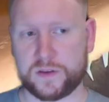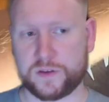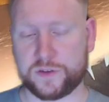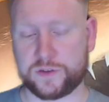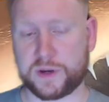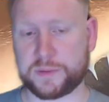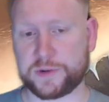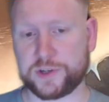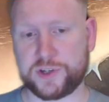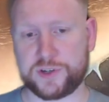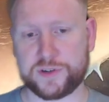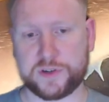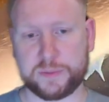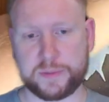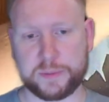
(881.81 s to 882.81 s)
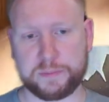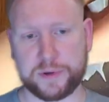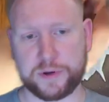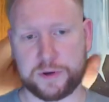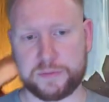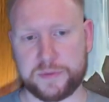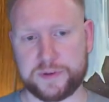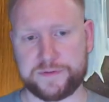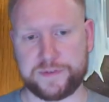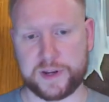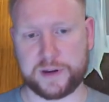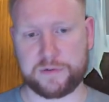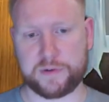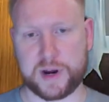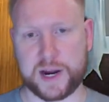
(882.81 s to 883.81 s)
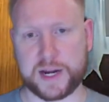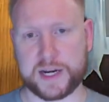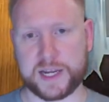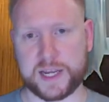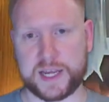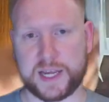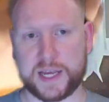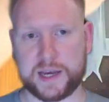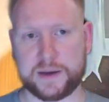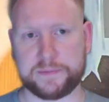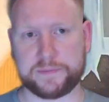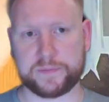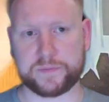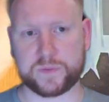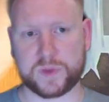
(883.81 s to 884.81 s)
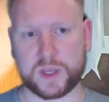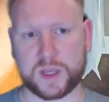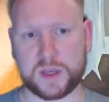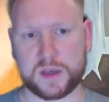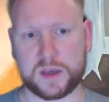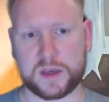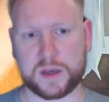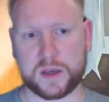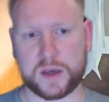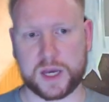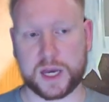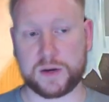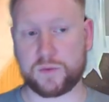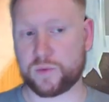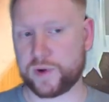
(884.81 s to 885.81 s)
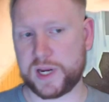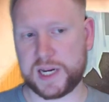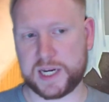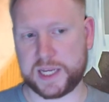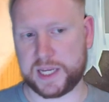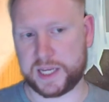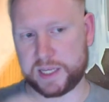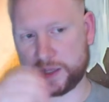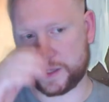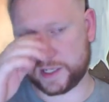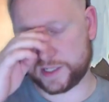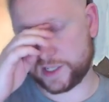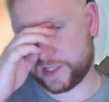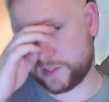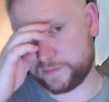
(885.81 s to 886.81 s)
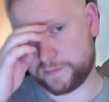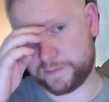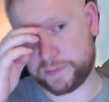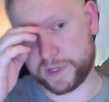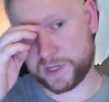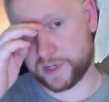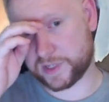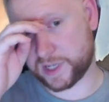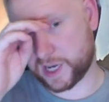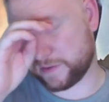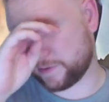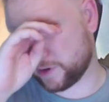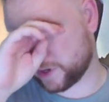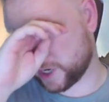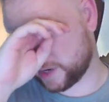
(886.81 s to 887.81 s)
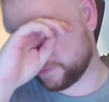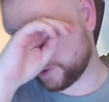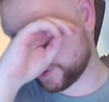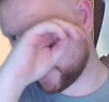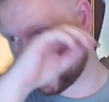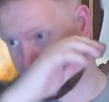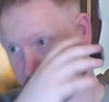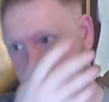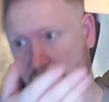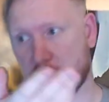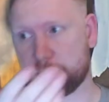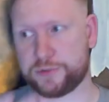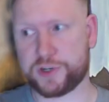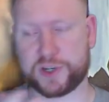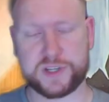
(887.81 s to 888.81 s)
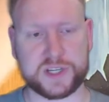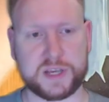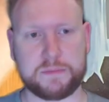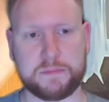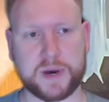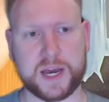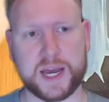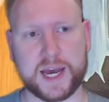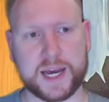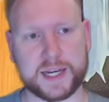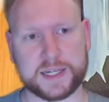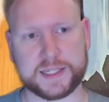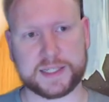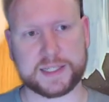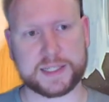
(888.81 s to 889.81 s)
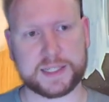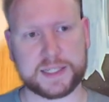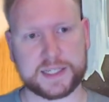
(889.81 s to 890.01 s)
So I'm going to choose to Baboom the Flynn Rider here. And really, this is because I've got so many options in my hand.